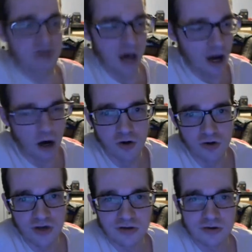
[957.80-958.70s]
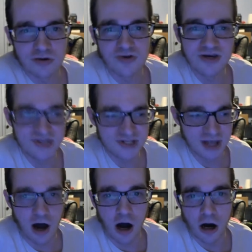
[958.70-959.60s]
they not only
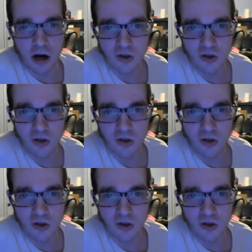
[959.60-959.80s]
release it